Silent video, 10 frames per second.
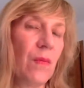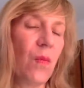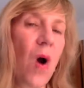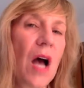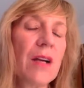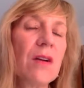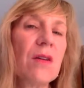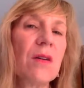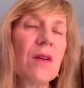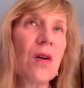
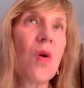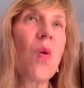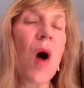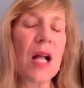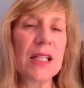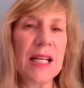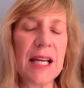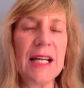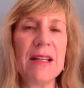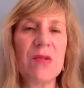Water
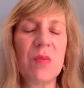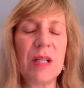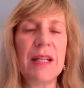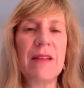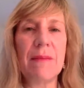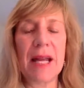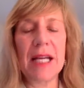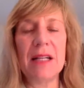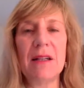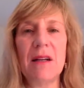quality is really the
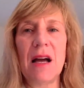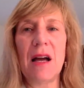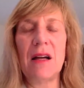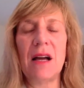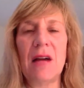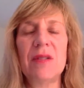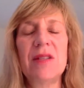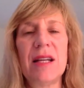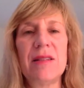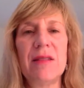main, I would
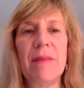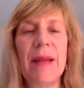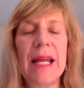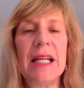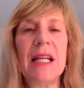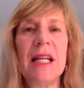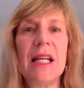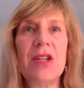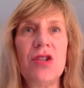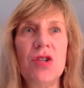say, is the main
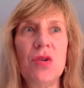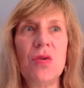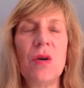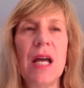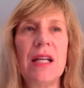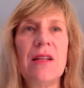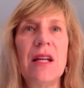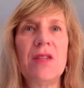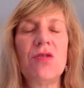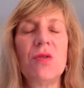issue, and
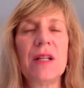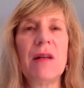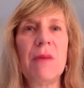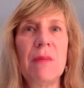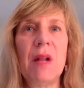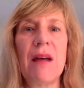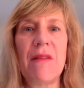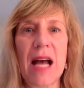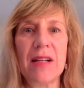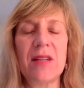ensuring that people have
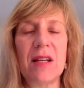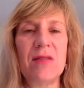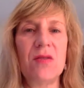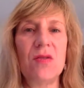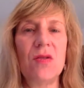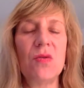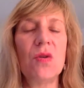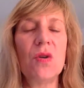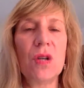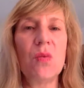access to
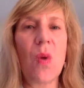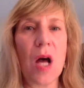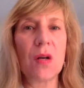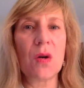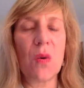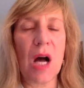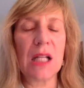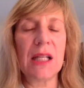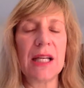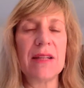good water
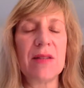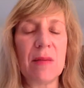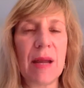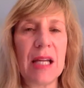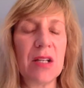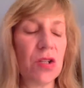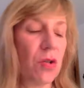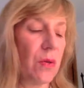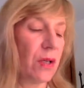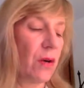quality is the main
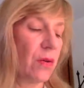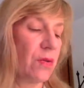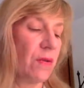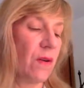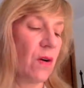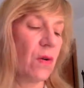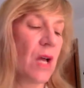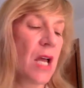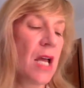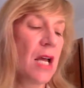issue in Kosovo.
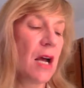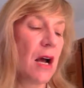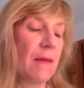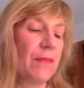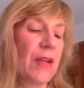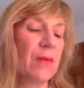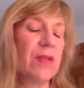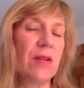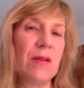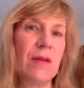There
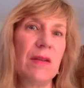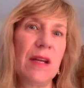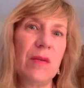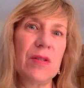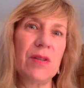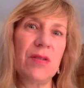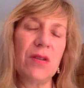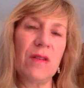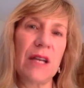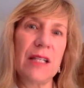was a
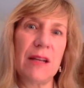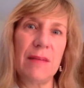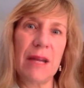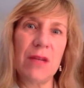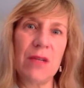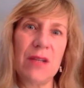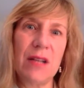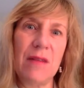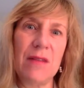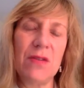survey done by
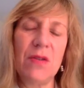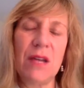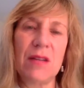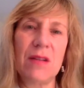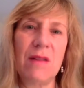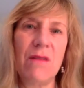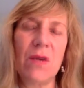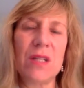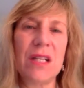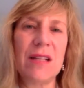UNICEF in
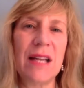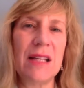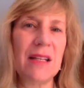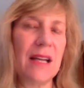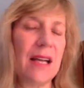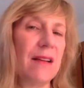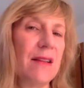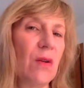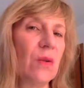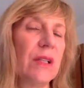2014 that indicated
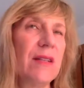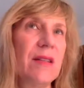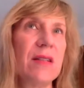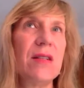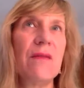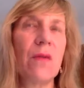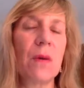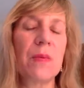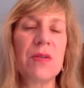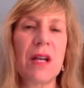that only
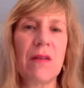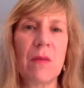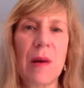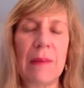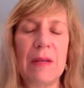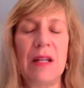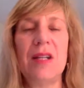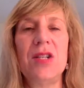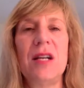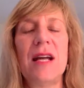64% of the
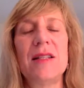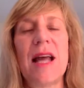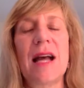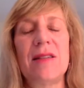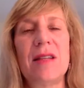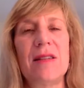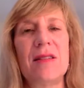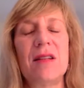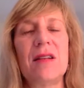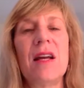population has access
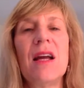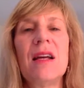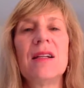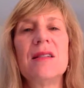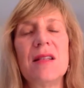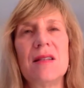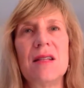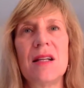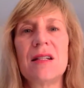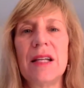to
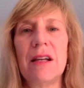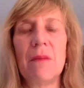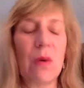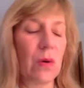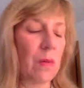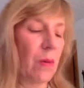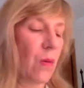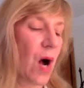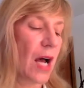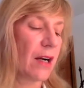consistent, clean, and potable
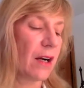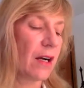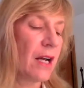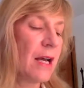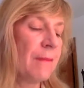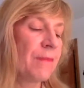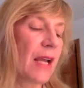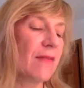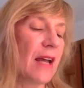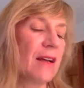water,
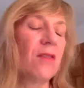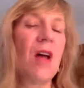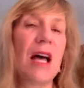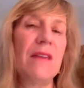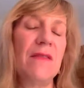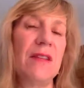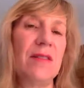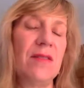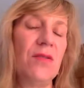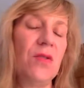and that a lot of
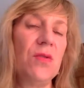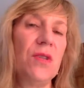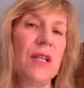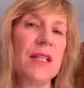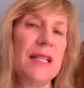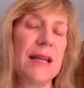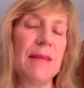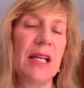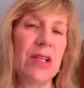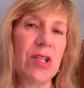this is due to
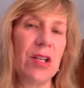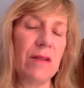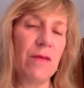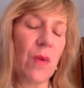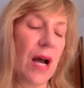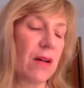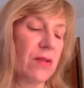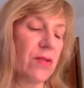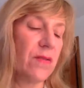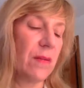contamination of
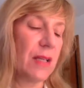wells from